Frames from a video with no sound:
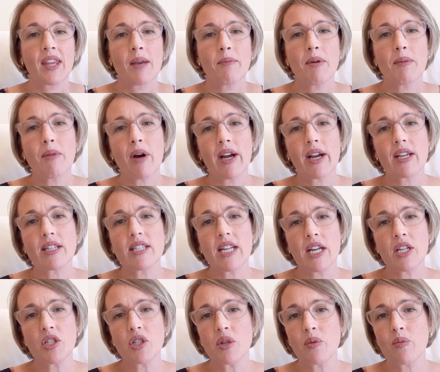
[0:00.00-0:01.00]
But my
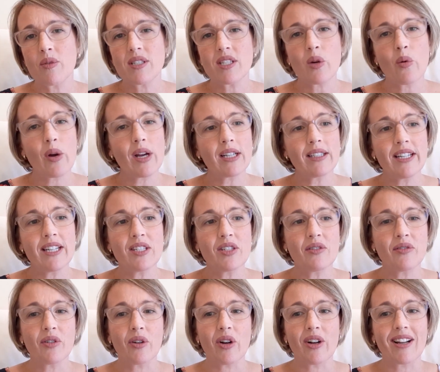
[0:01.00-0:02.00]
attention was quickly
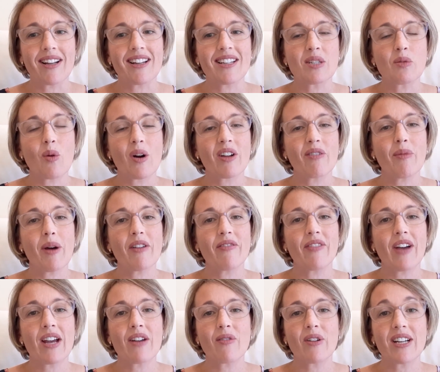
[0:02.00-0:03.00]
diverted as one of my
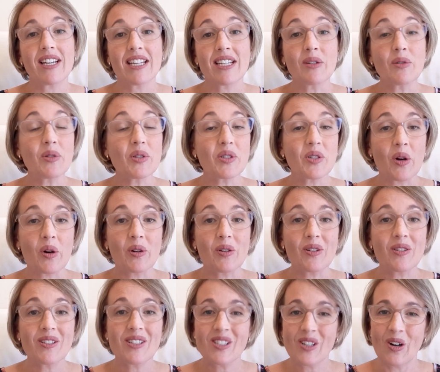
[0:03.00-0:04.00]
favourite
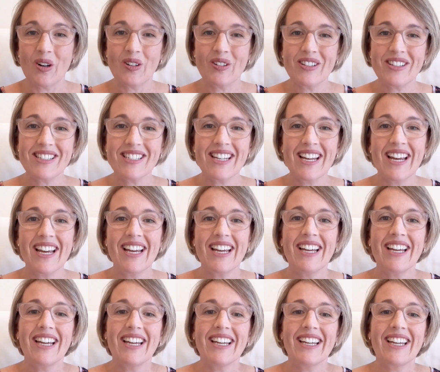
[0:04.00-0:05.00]
Hillsong songs
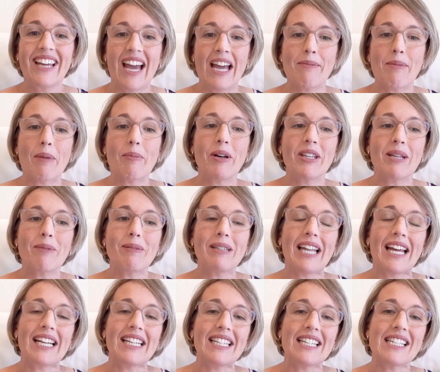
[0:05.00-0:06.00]
came up on the
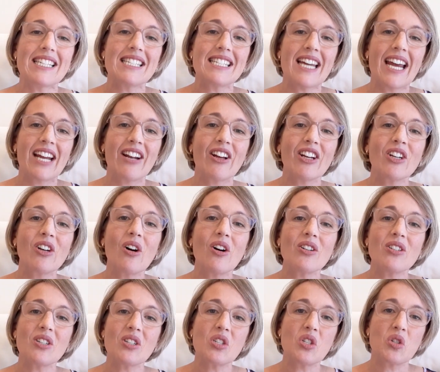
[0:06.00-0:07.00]
playlist, and I
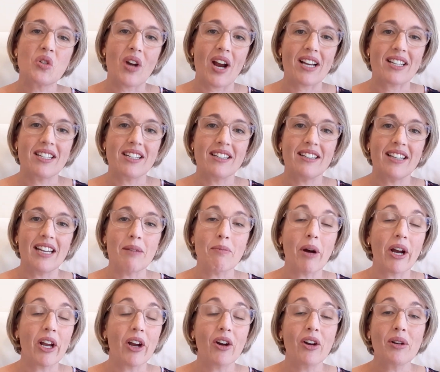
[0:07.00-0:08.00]
got distracted in
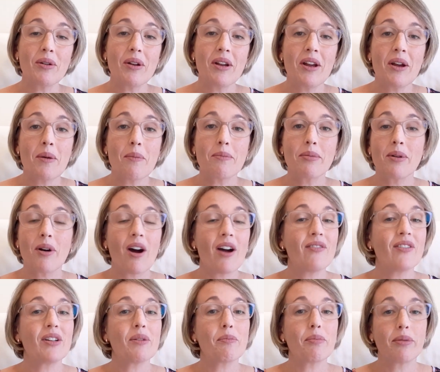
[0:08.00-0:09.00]
my own
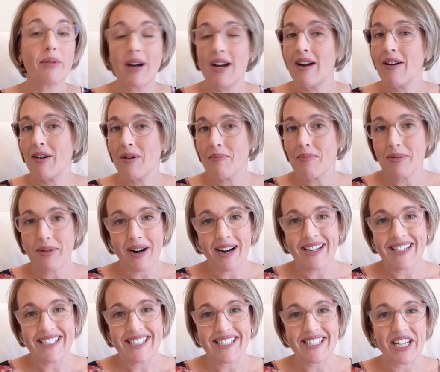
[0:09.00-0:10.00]
private prayer and
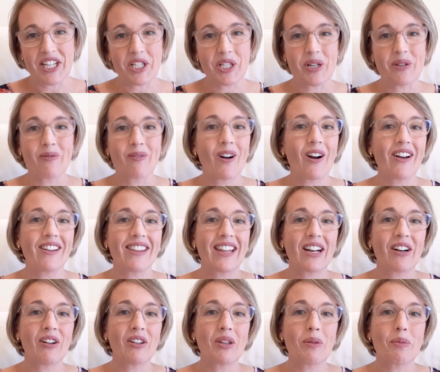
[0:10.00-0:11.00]
praise session right
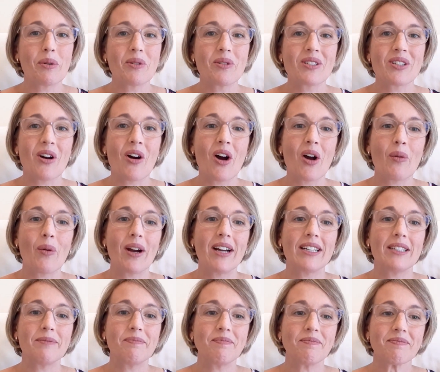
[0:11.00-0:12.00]
there on the Bruce
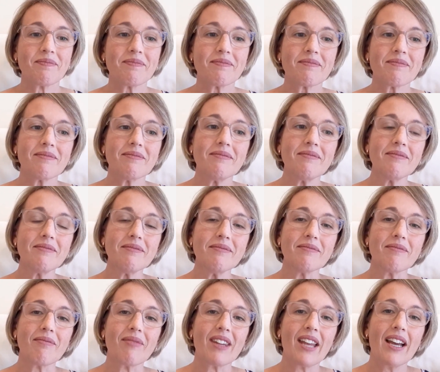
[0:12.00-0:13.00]
Highway.
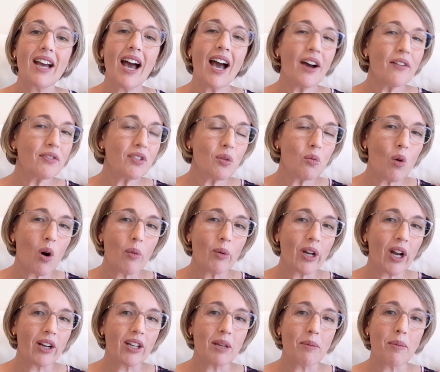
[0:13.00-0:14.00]
After what
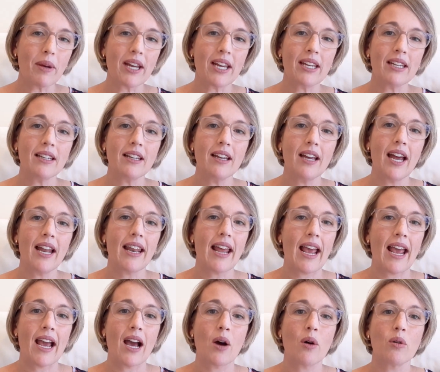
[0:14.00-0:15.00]
would only been an
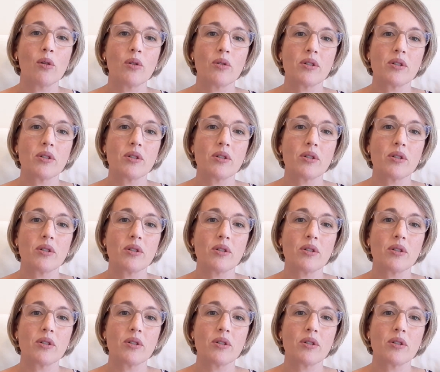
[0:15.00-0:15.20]
hour